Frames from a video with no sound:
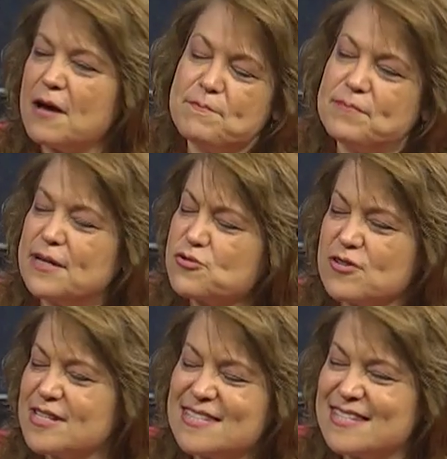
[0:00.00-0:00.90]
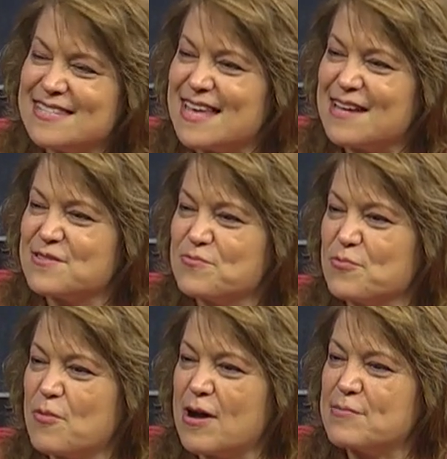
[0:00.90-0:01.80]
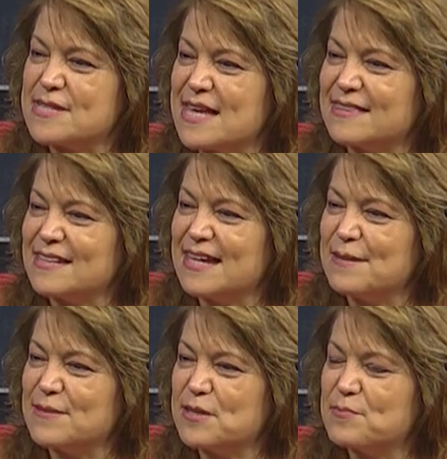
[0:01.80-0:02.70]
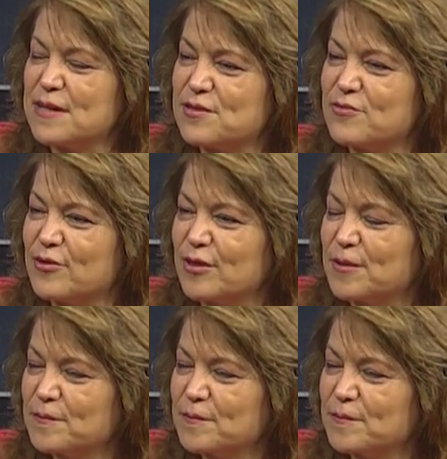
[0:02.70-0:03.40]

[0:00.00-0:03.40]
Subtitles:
Beatrice? Why was that the name that you picked for?